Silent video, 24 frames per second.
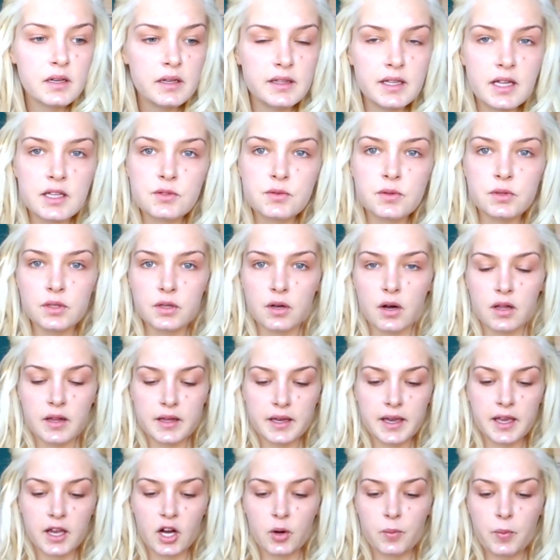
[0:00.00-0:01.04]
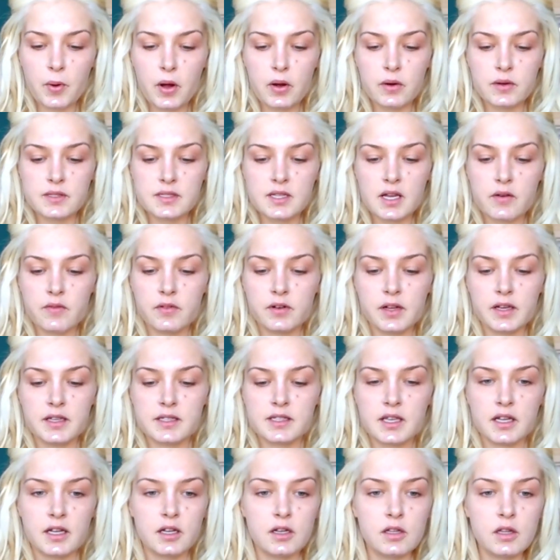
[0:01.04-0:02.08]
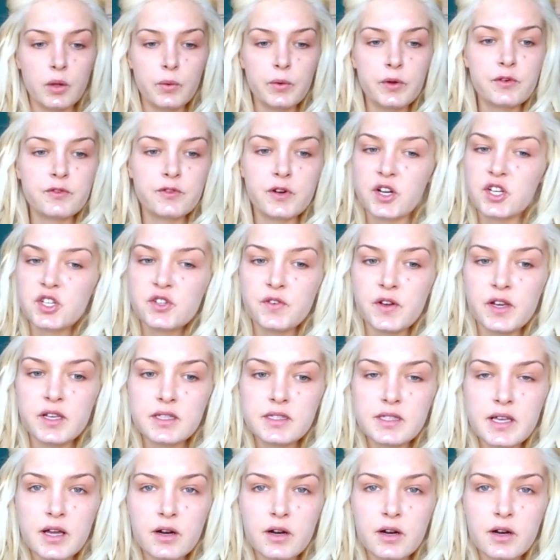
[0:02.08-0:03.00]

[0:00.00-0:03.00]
and that's really all I care about, is to have a nice kind of glowy, fresh face.